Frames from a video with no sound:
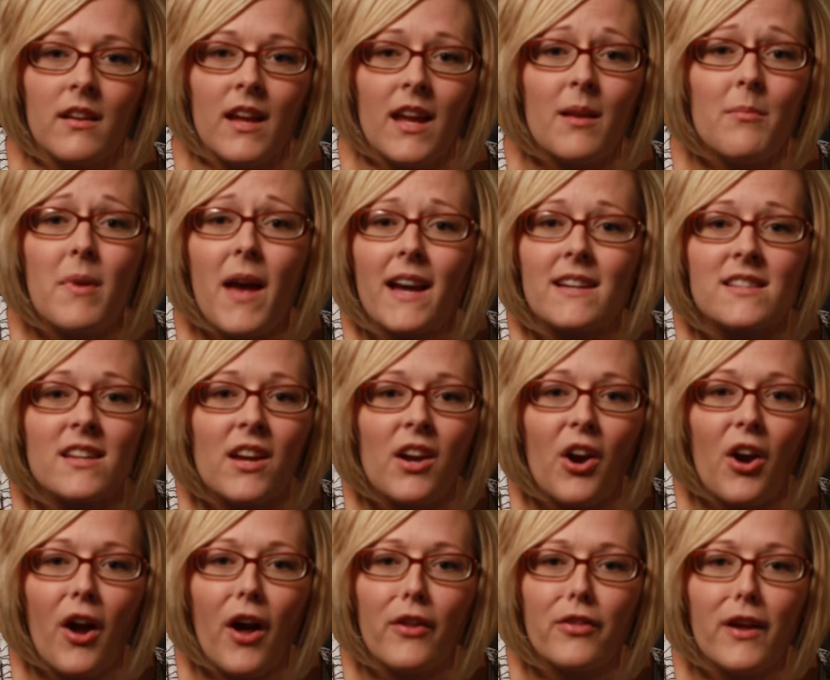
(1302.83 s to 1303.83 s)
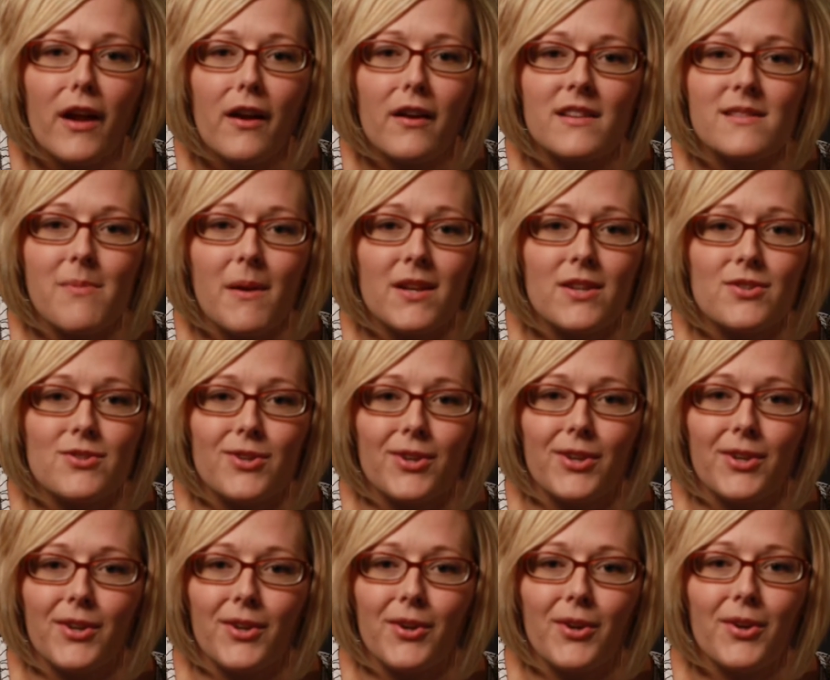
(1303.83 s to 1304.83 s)
impacting our healthcare
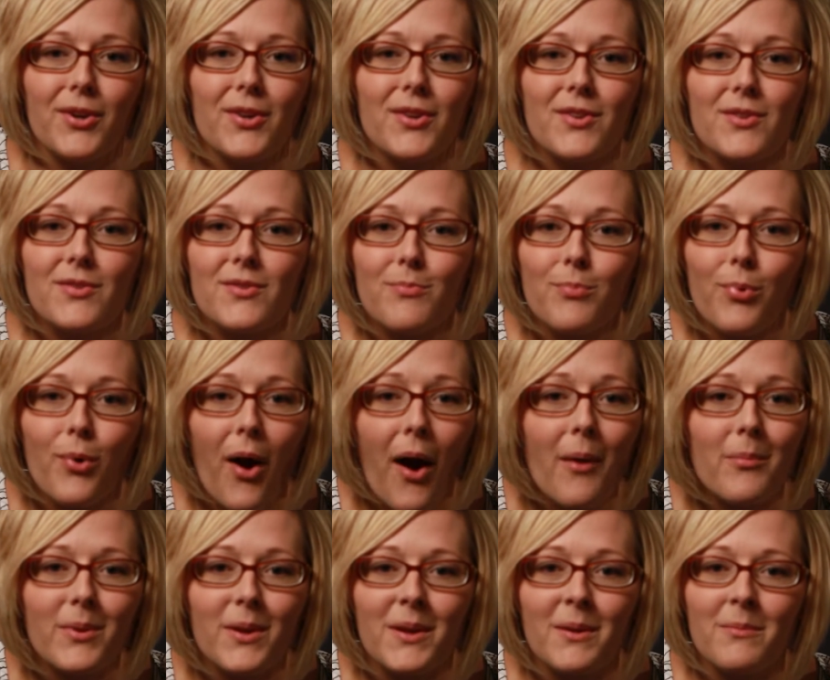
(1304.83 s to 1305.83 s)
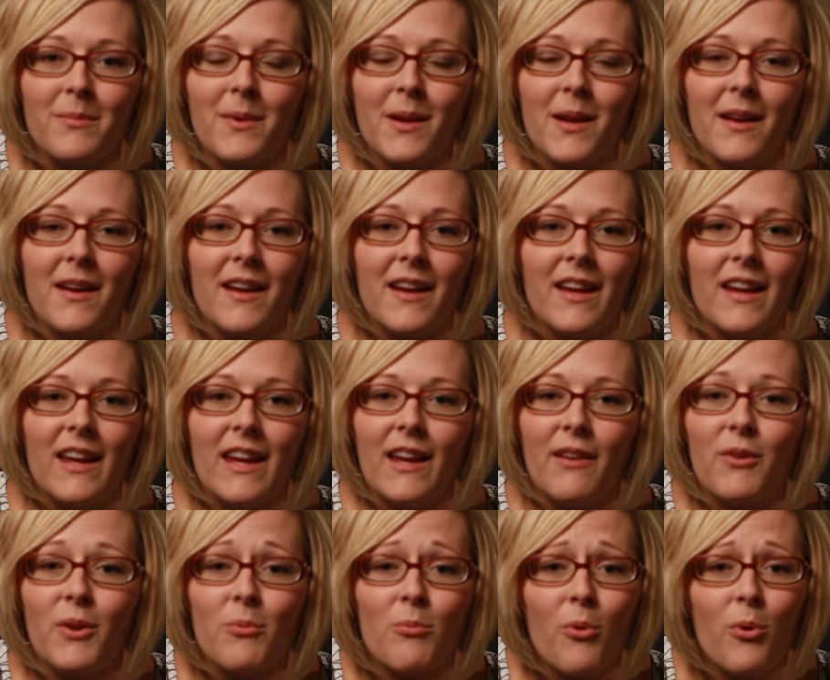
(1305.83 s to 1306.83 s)
expenditure problem
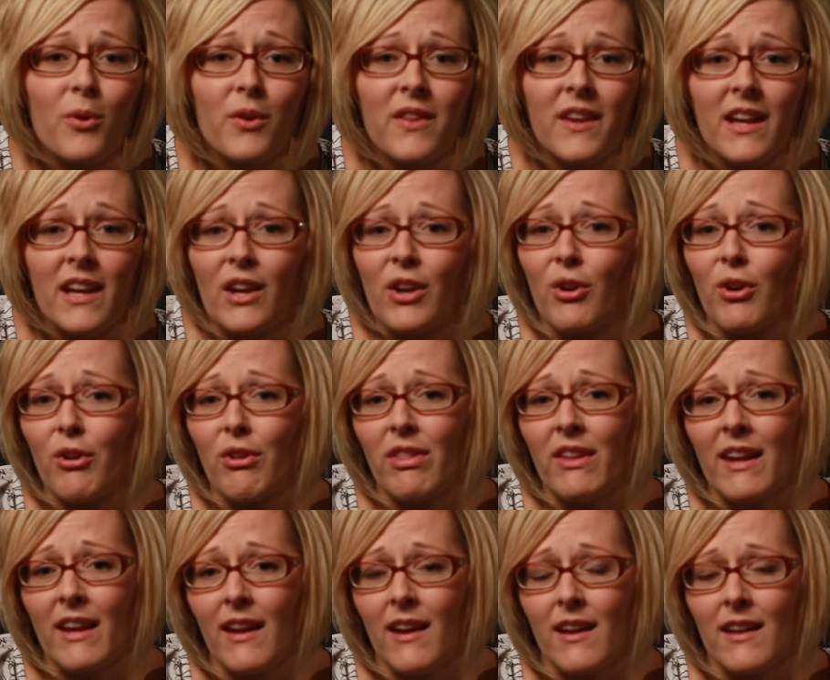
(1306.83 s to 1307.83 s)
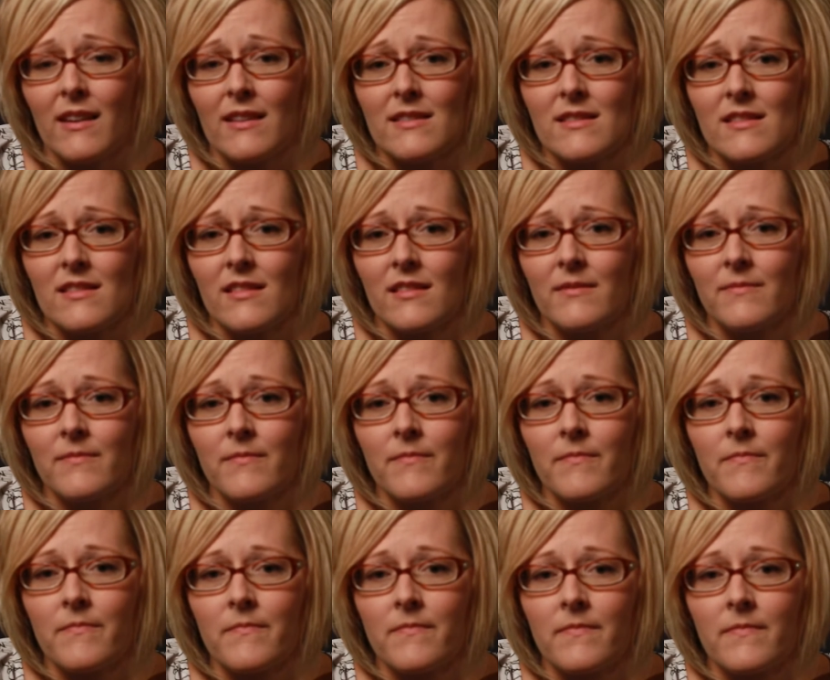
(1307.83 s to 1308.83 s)
even more than it currently is.
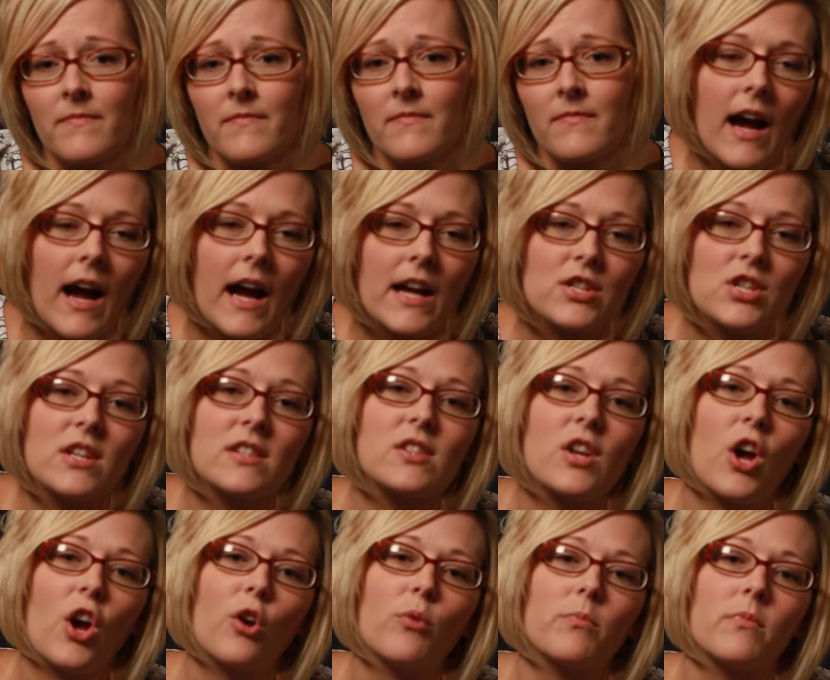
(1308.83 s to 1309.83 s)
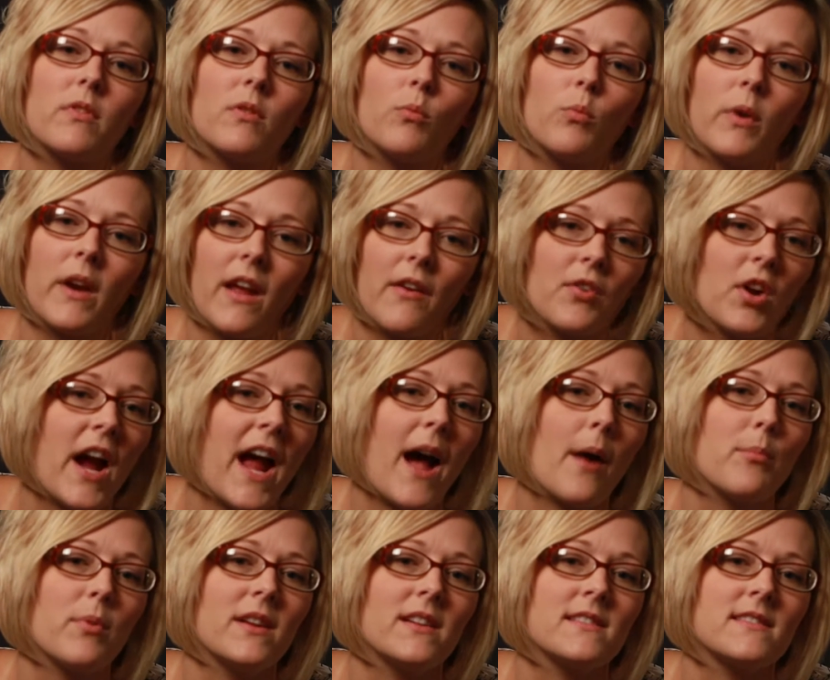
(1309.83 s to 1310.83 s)
I just hope whatever
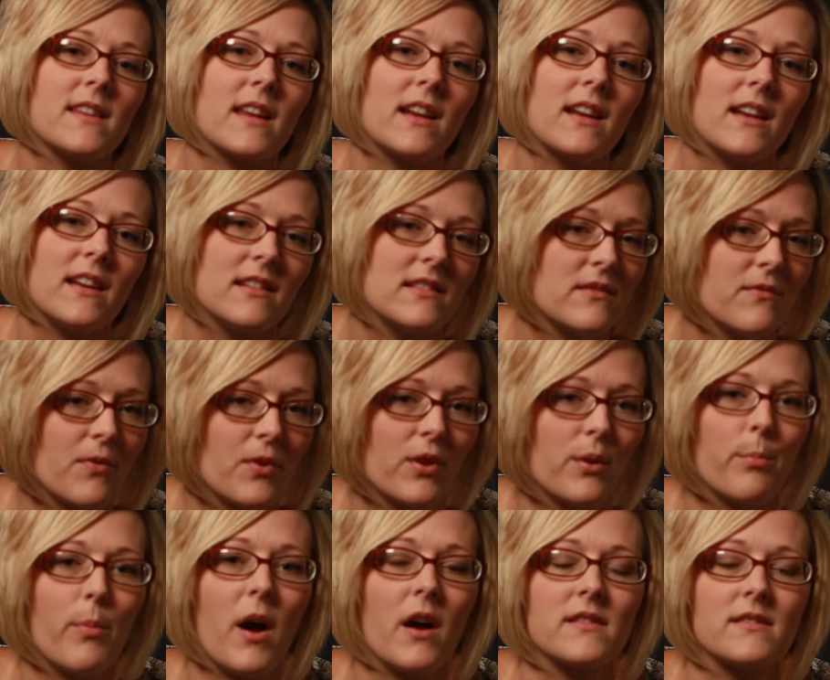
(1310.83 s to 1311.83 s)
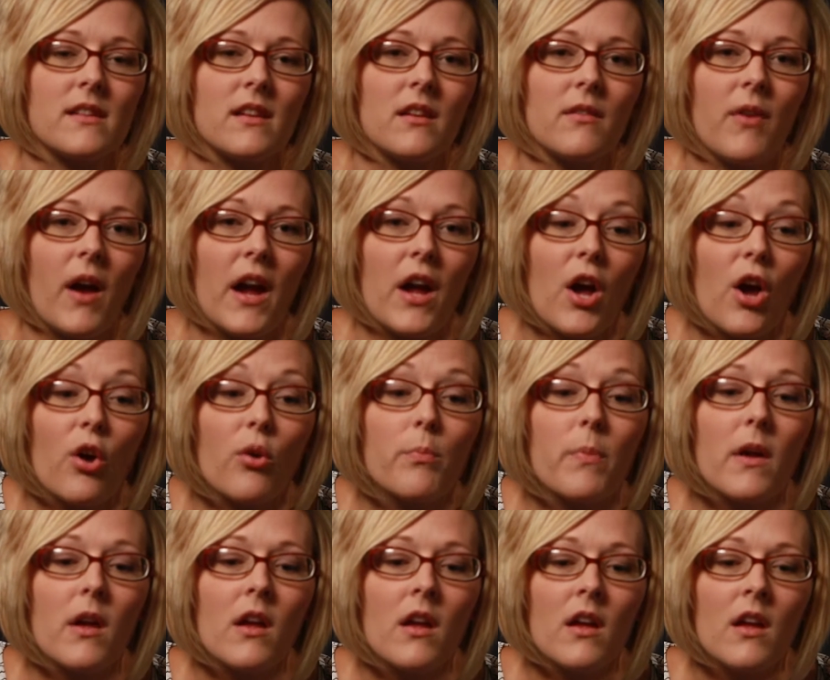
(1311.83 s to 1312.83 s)
happens that it is for the positive. I hope
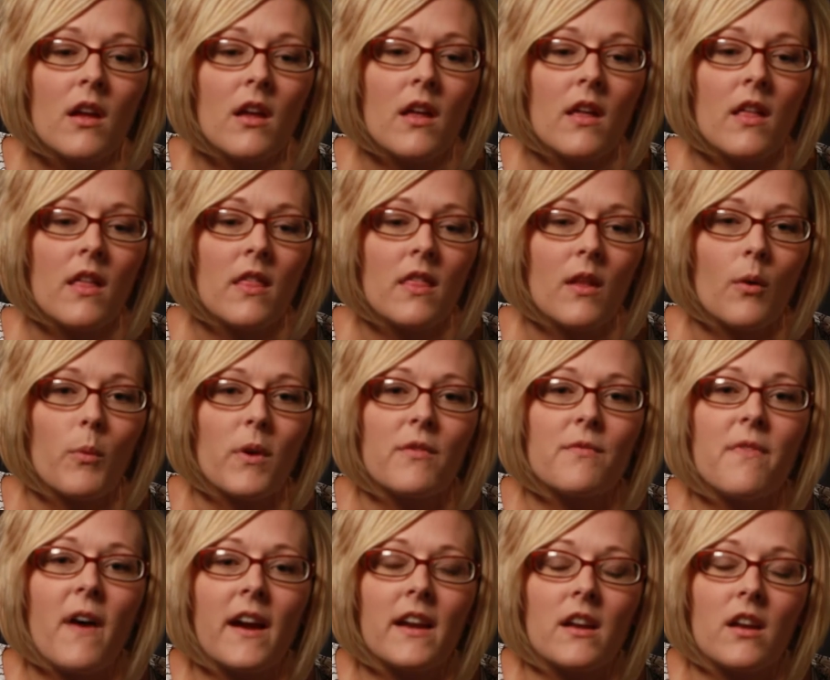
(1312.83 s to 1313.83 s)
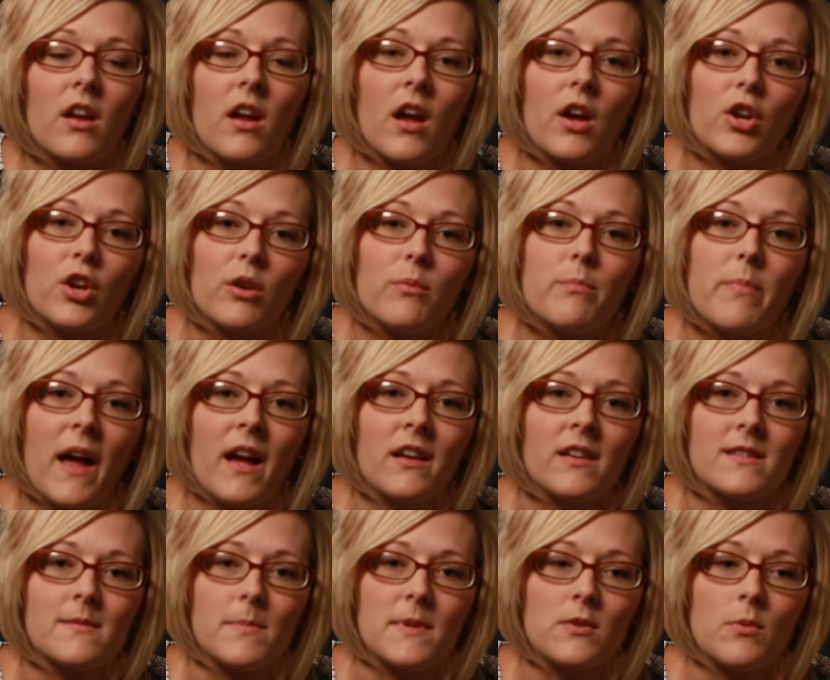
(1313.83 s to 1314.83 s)
that we find a good
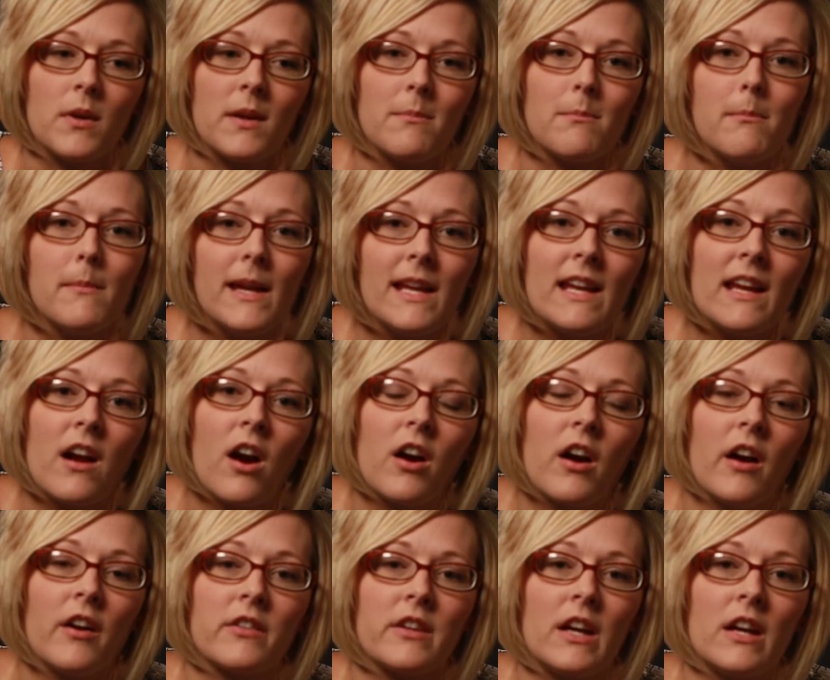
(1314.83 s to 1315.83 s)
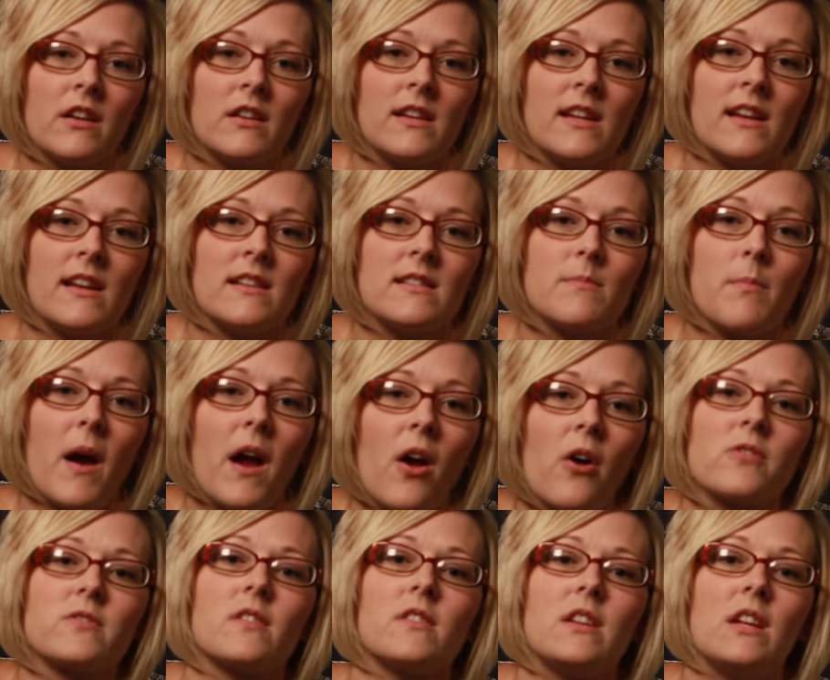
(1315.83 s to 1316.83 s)
balance between meeting our healthcare needs by
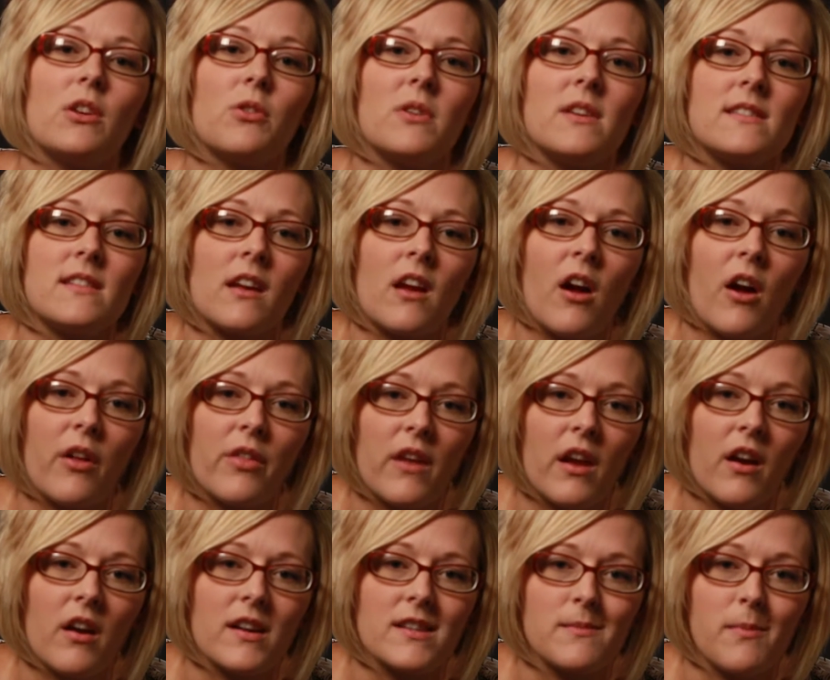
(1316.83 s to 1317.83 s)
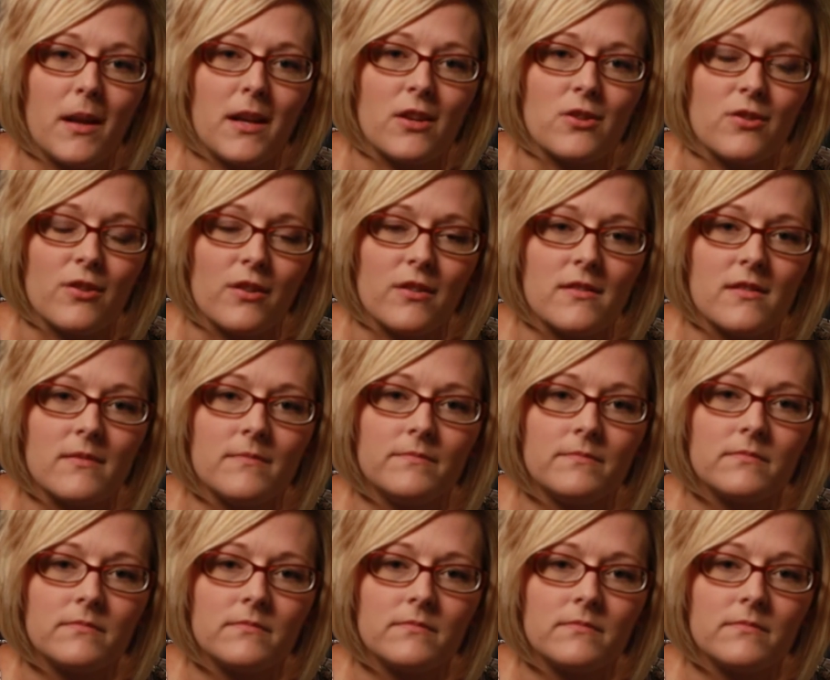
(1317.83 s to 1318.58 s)
also decreasing our healthcare expenditures.